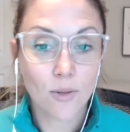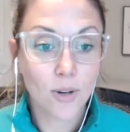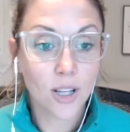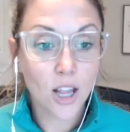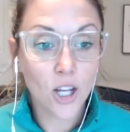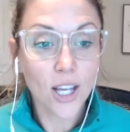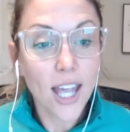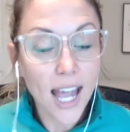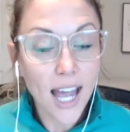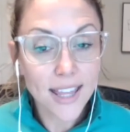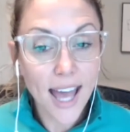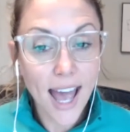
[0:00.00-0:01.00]
really looking
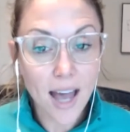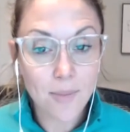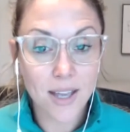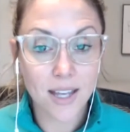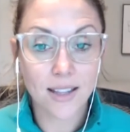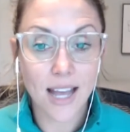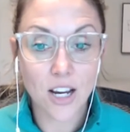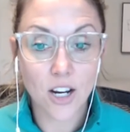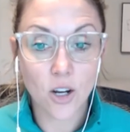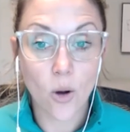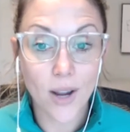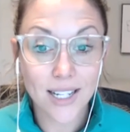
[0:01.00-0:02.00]
at the habit that you're
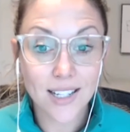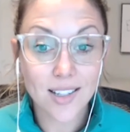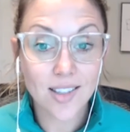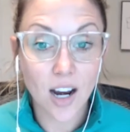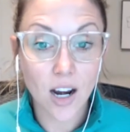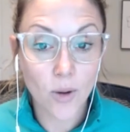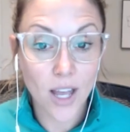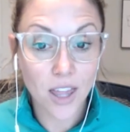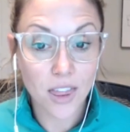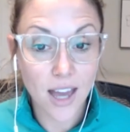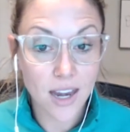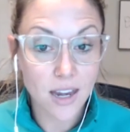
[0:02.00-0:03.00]
going to start with,
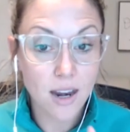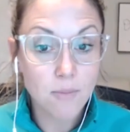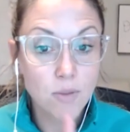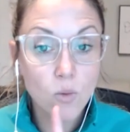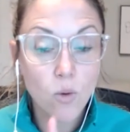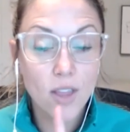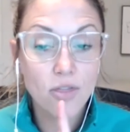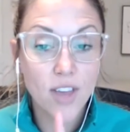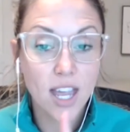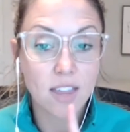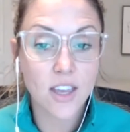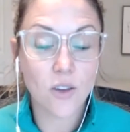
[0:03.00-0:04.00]
that number one
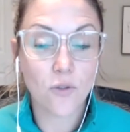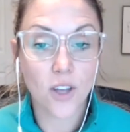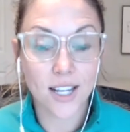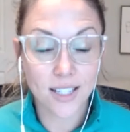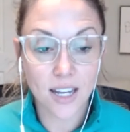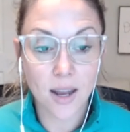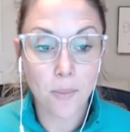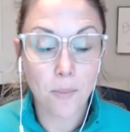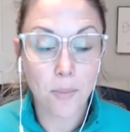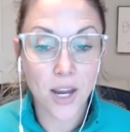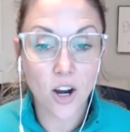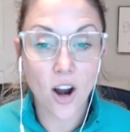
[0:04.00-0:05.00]
thing that you feel like is going to
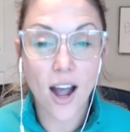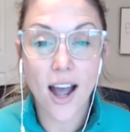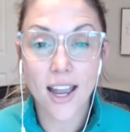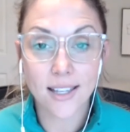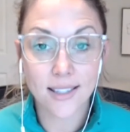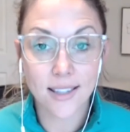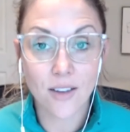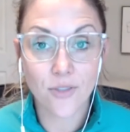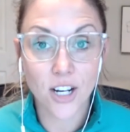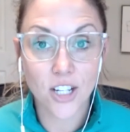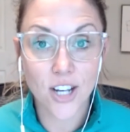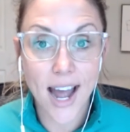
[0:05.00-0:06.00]
be your highest
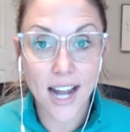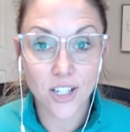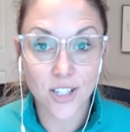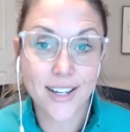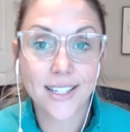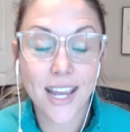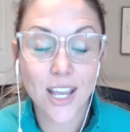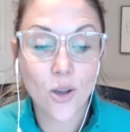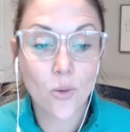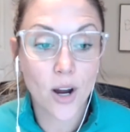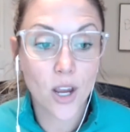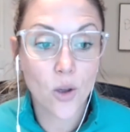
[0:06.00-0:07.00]
leverage action and take
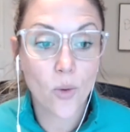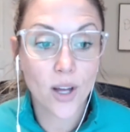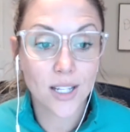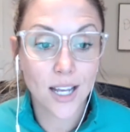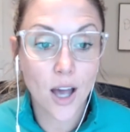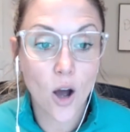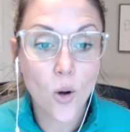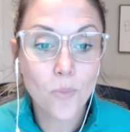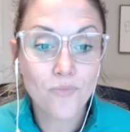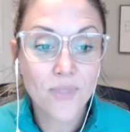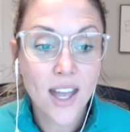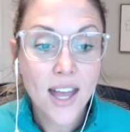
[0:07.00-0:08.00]
you where you want to go.
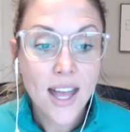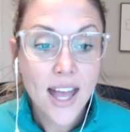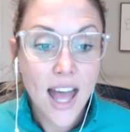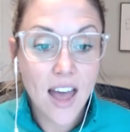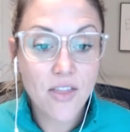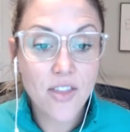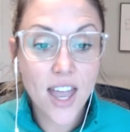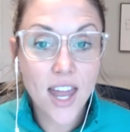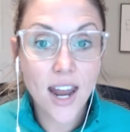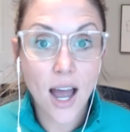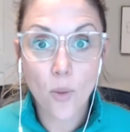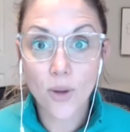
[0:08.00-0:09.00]
And
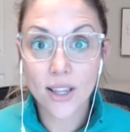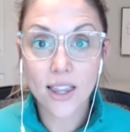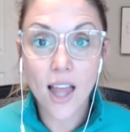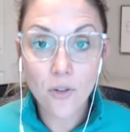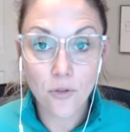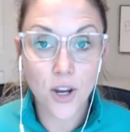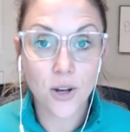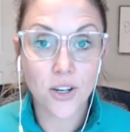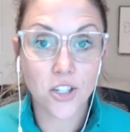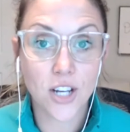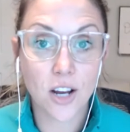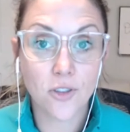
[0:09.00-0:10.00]
then I would love for you to
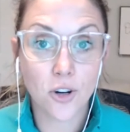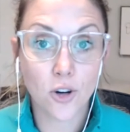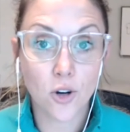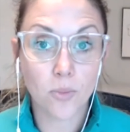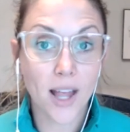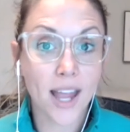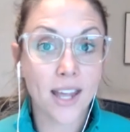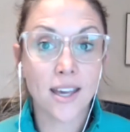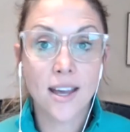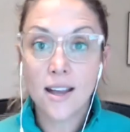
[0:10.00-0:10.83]
share in the group like